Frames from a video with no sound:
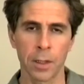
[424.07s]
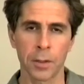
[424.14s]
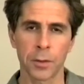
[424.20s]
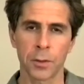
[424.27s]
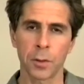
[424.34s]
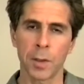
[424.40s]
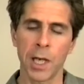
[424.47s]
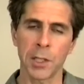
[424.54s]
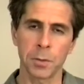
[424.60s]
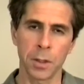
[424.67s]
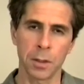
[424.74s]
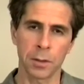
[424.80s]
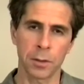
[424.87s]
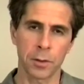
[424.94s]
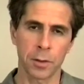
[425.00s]
So as
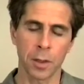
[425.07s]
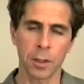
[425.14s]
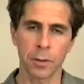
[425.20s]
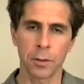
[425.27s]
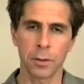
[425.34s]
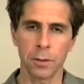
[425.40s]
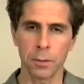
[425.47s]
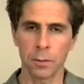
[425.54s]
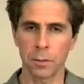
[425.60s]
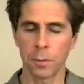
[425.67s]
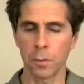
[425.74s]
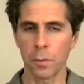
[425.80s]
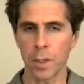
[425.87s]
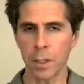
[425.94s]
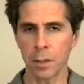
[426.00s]
we start to
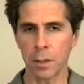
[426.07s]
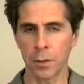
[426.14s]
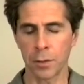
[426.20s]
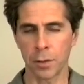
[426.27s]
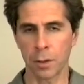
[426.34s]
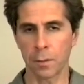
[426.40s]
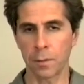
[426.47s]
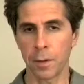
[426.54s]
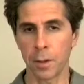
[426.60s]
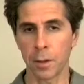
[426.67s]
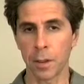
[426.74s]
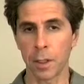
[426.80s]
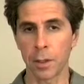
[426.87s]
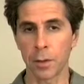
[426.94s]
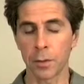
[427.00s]
witness our
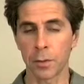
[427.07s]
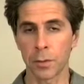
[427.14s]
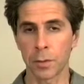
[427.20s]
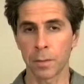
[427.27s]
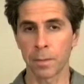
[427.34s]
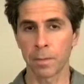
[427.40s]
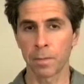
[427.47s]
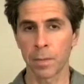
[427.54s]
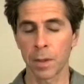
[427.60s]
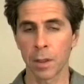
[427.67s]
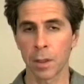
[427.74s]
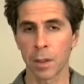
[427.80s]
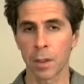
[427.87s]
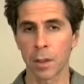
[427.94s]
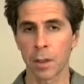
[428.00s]
feelings
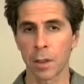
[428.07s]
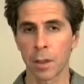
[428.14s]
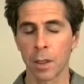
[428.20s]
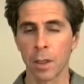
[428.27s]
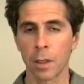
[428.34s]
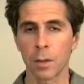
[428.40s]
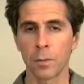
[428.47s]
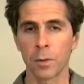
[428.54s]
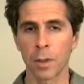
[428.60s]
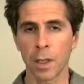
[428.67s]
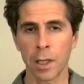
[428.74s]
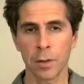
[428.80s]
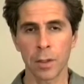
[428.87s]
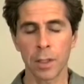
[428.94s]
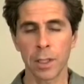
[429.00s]

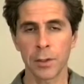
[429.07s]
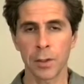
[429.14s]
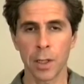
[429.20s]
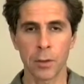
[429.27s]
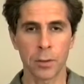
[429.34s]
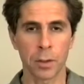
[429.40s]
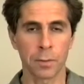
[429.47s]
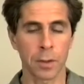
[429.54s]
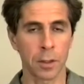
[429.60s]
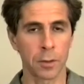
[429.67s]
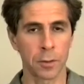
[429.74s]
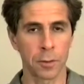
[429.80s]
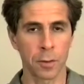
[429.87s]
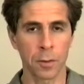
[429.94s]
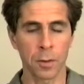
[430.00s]
without any sense of
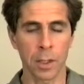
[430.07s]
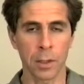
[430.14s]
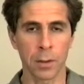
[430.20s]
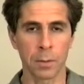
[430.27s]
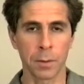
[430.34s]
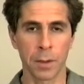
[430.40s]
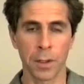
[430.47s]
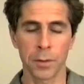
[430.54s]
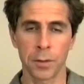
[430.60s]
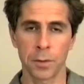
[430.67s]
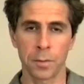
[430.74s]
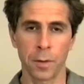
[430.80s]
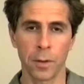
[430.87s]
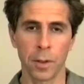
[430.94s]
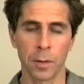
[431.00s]
controlling them, and this is
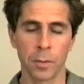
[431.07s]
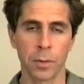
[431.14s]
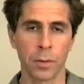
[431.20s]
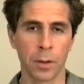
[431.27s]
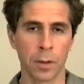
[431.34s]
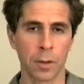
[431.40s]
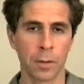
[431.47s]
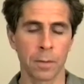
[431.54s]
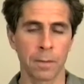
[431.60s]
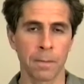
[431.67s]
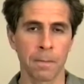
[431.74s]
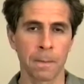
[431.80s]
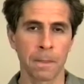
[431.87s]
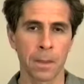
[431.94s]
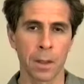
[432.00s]
very important,
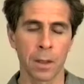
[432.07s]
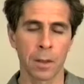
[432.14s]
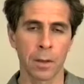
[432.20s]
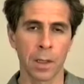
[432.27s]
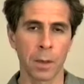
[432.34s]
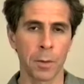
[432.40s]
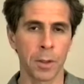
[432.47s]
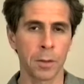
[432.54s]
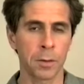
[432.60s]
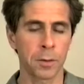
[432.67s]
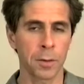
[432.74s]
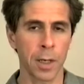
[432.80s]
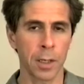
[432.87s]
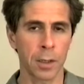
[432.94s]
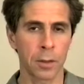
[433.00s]
that we don't
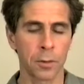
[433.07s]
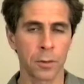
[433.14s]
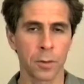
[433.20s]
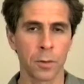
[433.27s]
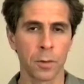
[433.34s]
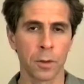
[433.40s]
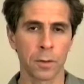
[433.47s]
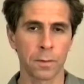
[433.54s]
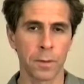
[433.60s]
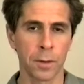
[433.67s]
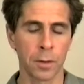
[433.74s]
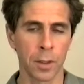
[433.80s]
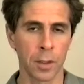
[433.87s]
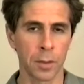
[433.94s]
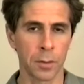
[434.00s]
try to control our
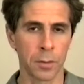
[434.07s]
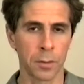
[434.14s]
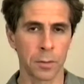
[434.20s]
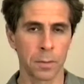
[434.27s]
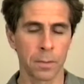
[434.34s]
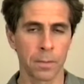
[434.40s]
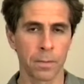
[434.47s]
feelings,